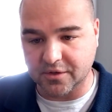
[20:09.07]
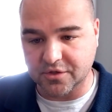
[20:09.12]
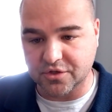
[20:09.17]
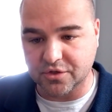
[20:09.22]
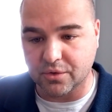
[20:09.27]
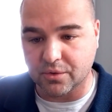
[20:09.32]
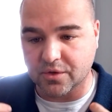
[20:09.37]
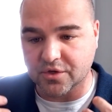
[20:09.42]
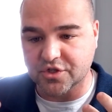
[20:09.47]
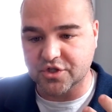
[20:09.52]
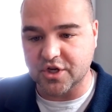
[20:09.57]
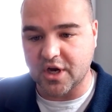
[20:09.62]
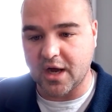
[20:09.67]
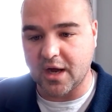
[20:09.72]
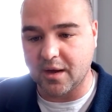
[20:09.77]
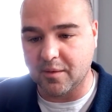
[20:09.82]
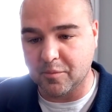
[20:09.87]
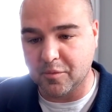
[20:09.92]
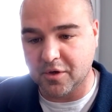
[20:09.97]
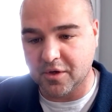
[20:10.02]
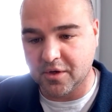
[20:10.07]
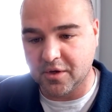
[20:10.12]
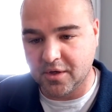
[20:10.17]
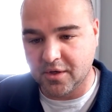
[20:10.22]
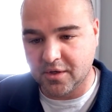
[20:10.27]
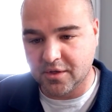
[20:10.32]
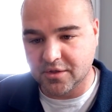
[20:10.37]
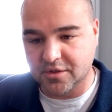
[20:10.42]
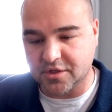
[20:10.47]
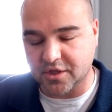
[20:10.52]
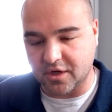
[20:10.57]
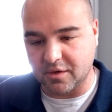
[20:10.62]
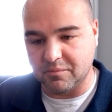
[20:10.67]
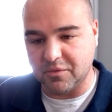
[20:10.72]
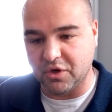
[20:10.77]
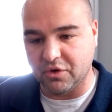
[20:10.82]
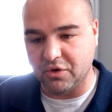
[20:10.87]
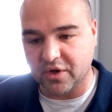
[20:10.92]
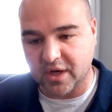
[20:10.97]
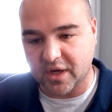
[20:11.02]
It's your job to
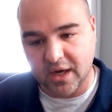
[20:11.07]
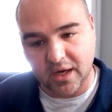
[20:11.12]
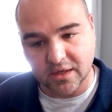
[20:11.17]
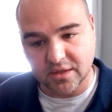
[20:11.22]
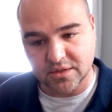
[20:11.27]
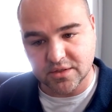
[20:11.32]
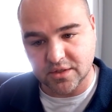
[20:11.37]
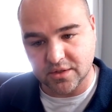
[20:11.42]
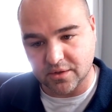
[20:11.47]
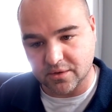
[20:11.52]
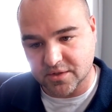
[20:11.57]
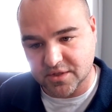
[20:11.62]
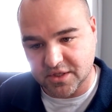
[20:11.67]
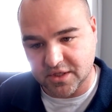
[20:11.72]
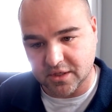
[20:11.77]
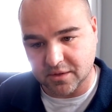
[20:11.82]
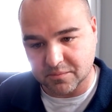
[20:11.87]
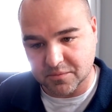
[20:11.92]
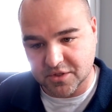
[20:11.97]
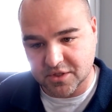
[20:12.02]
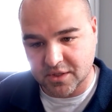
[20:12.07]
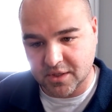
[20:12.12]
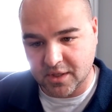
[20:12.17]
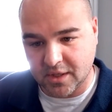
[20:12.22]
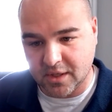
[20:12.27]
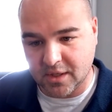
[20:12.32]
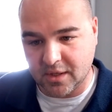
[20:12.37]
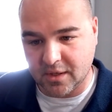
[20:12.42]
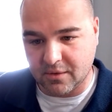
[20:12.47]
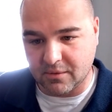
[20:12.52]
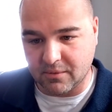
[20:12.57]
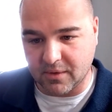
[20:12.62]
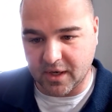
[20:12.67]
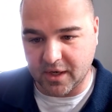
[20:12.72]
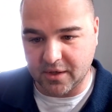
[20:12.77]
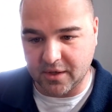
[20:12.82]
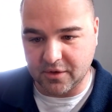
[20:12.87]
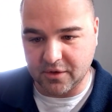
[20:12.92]
communicate to your teams, right?